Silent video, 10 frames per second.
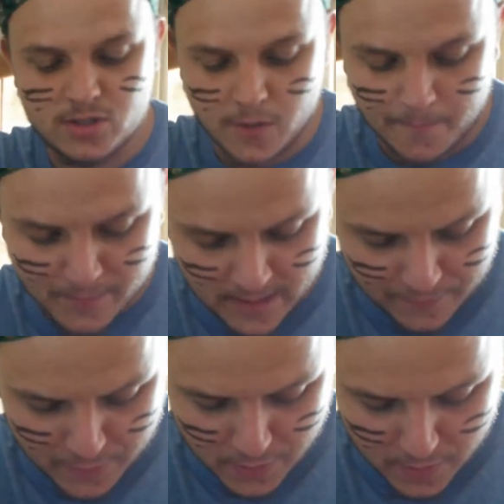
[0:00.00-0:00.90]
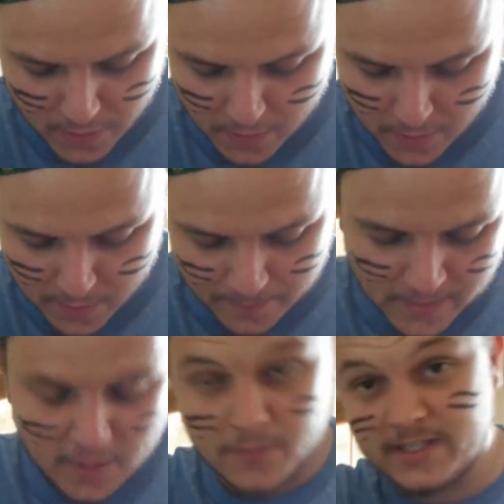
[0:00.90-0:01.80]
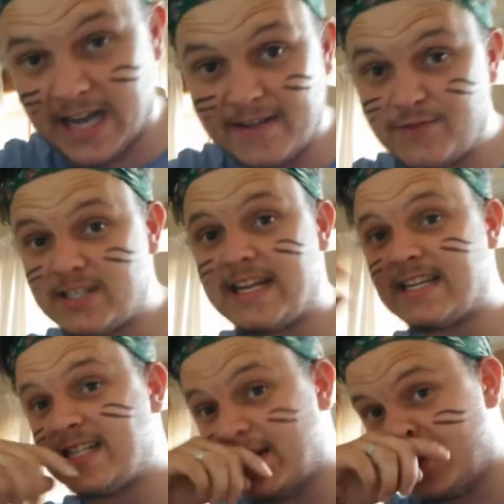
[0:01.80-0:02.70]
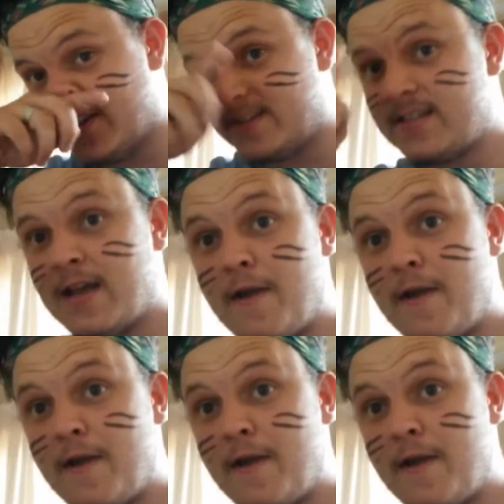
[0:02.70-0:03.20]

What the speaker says: So if you go, which I've just actually learned